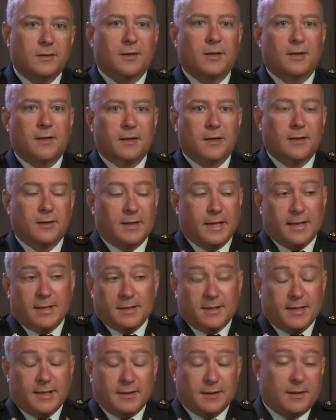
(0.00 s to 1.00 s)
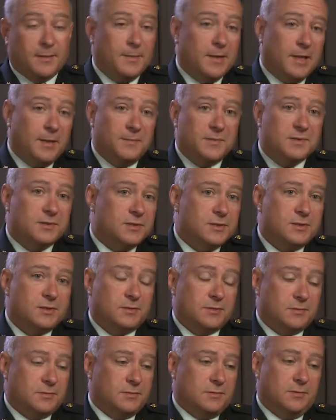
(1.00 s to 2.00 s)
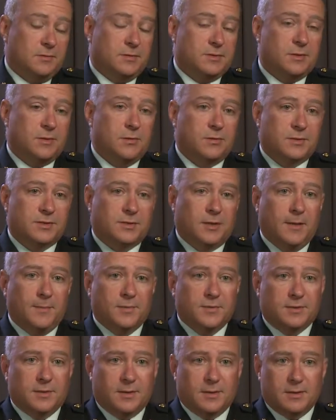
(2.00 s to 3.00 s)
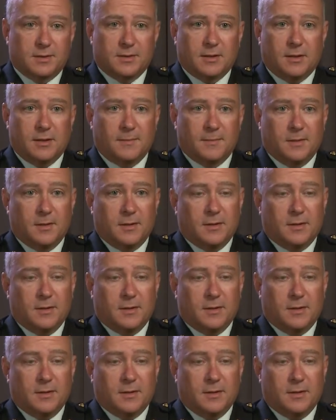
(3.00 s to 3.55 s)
and get a command position to go to Cyprus at the time.